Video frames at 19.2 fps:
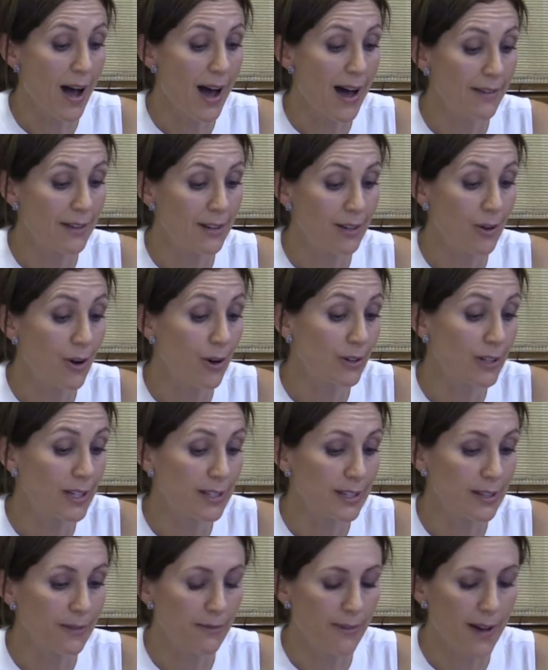other
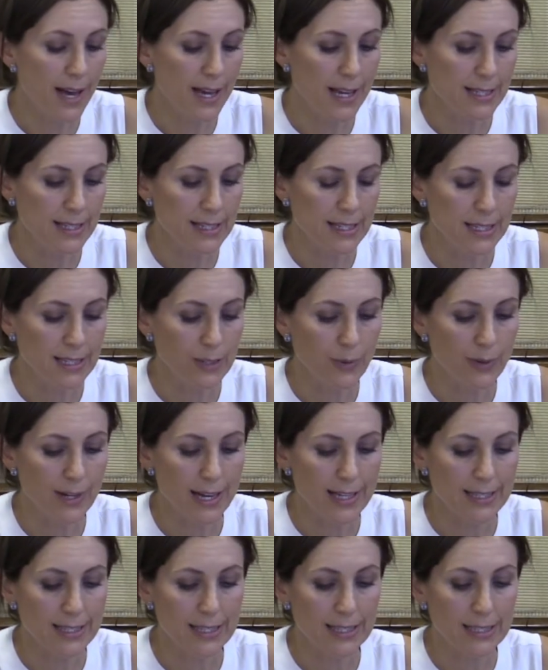cognitive biases when
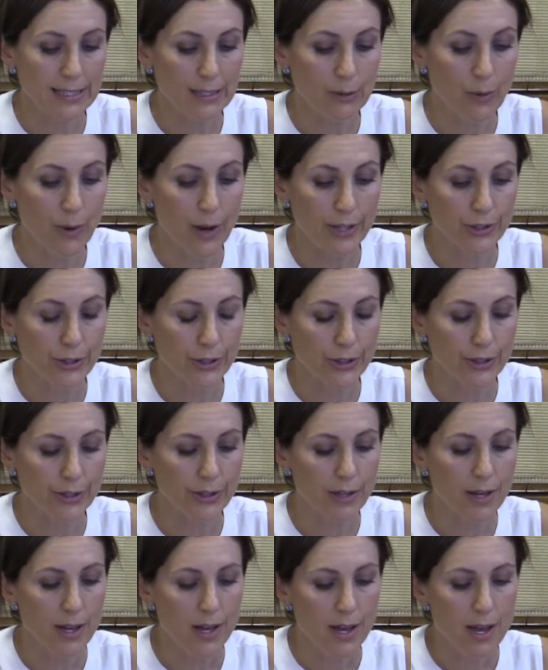answering the question.
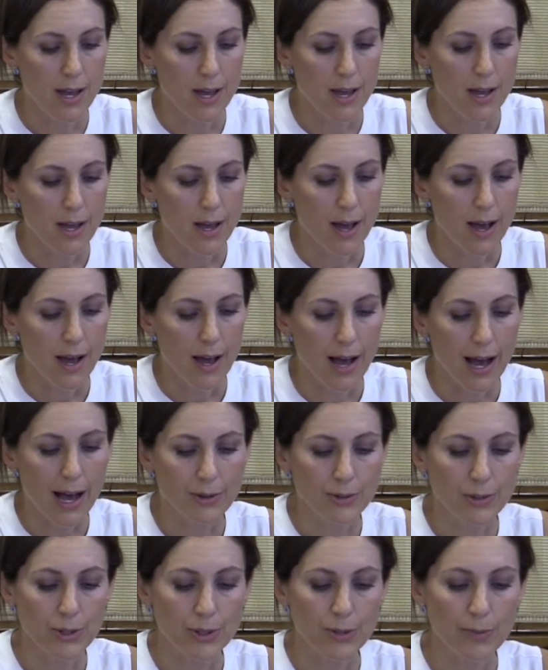
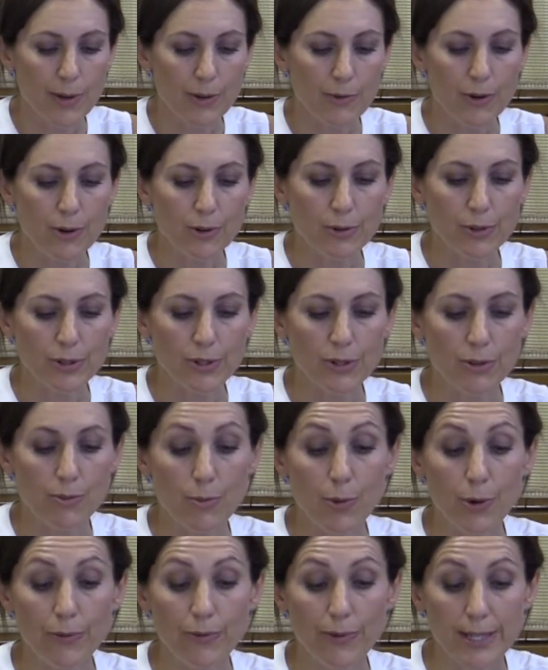Households may focus on
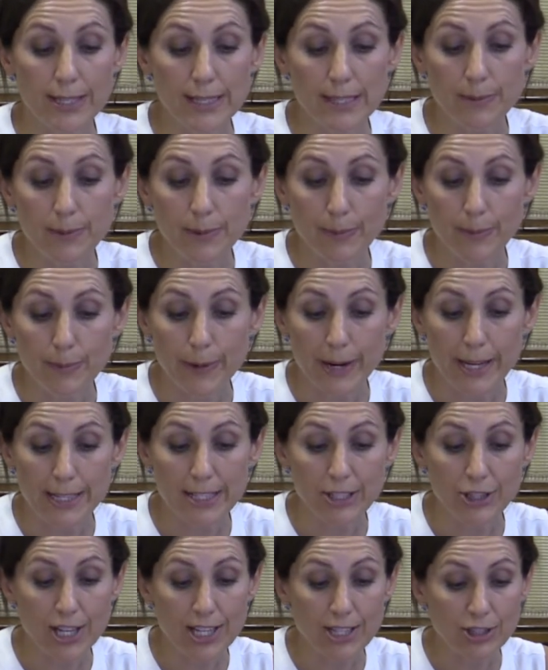more visible price
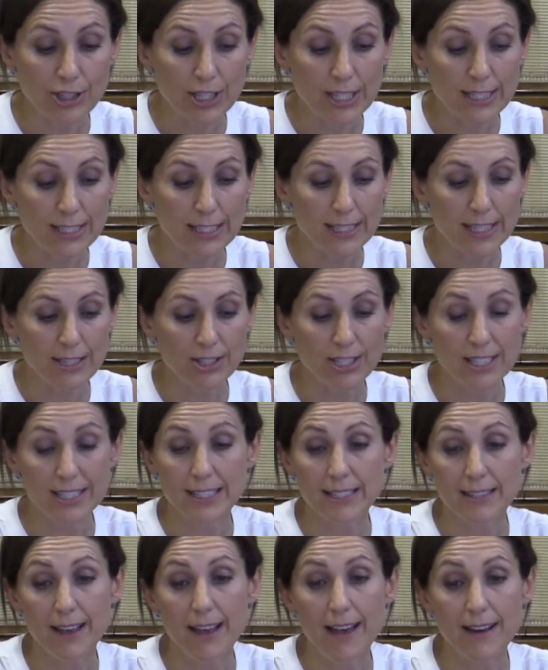changes, such
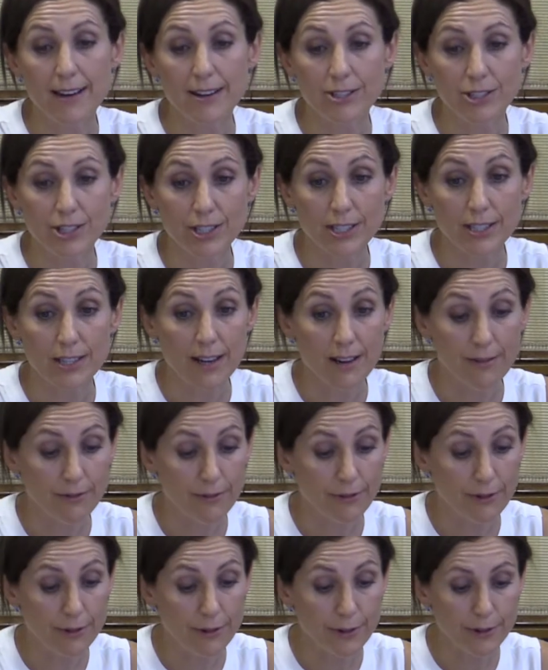as energy and
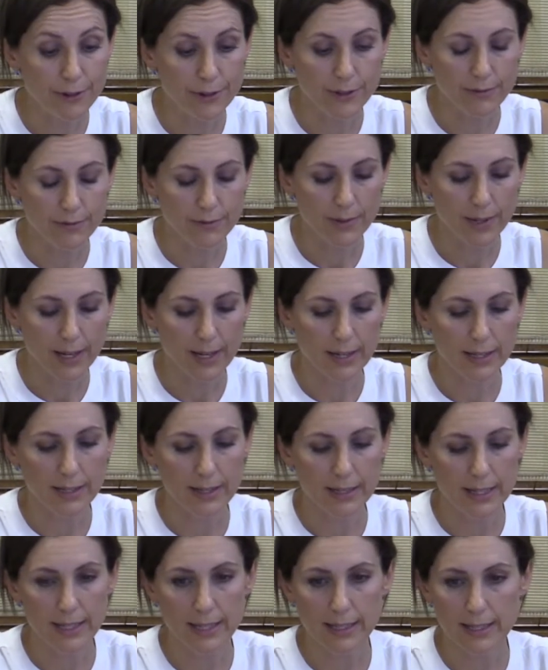food. And
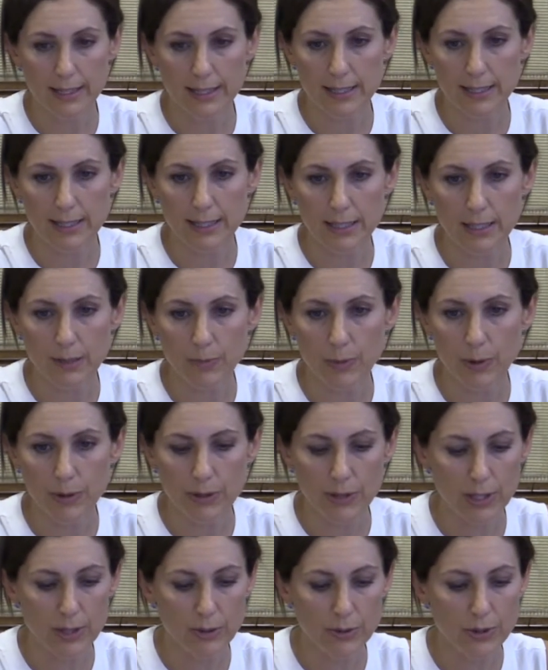indeed, as this
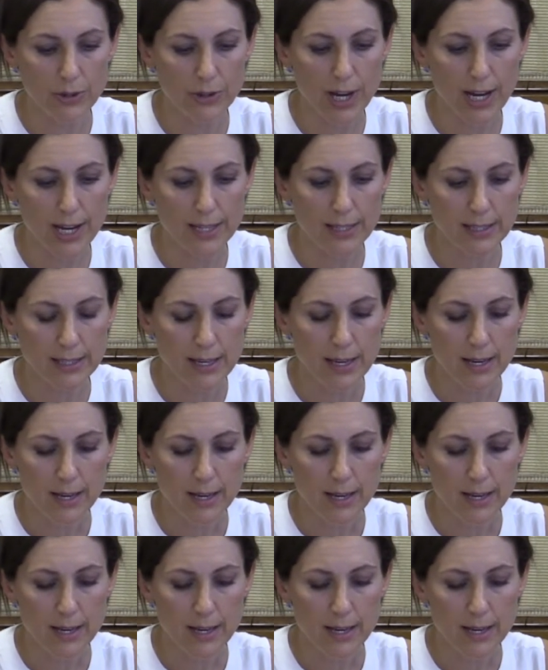plot illustrates,